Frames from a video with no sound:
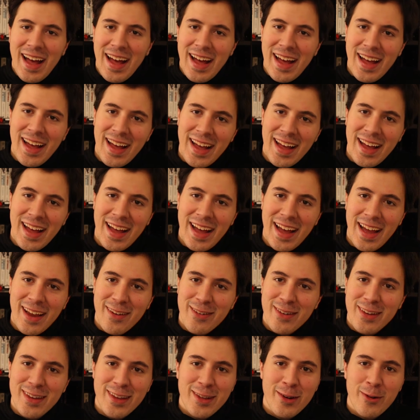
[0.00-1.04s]
I
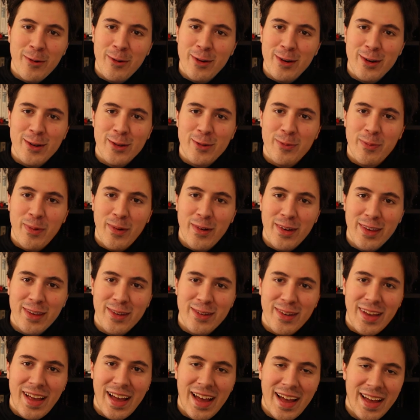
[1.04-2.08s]
really don't want to disappoint
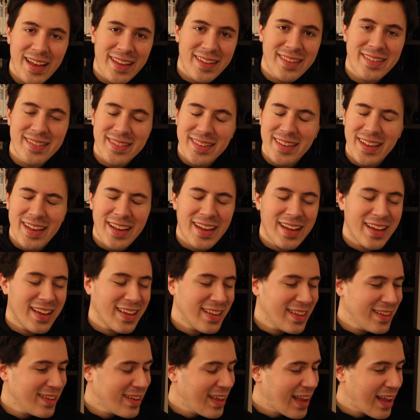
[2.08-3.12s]
you guys.
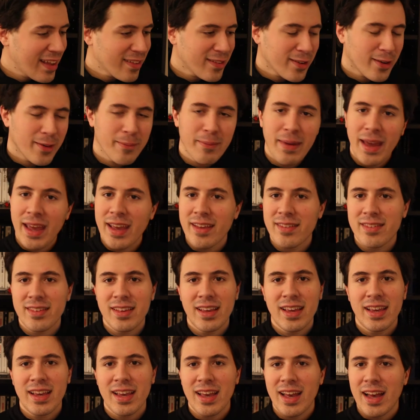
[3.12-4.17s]
You guys are
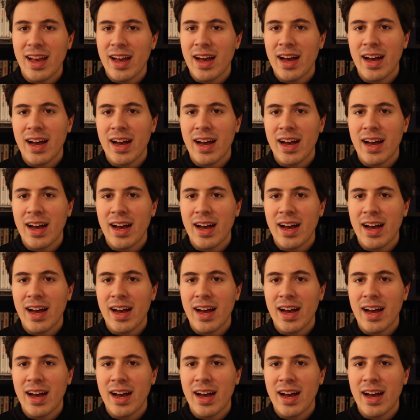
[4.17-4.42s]
amazing.